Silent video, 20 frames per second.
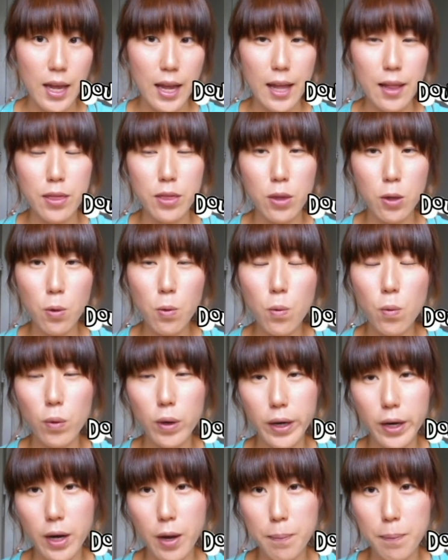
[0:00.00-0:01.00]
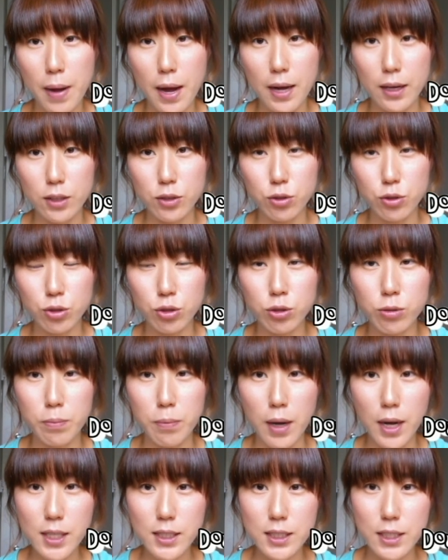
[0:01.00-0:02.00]
And don't worry about it too
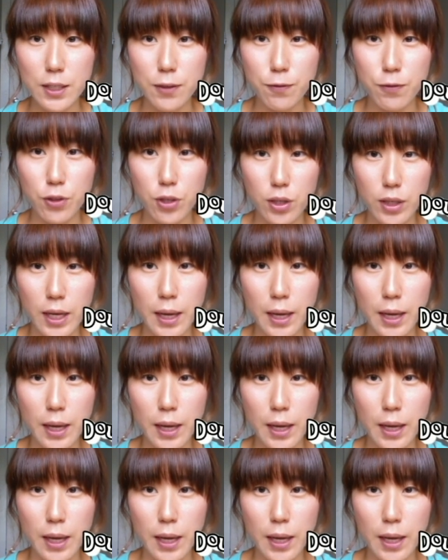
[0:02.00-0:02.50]
much if you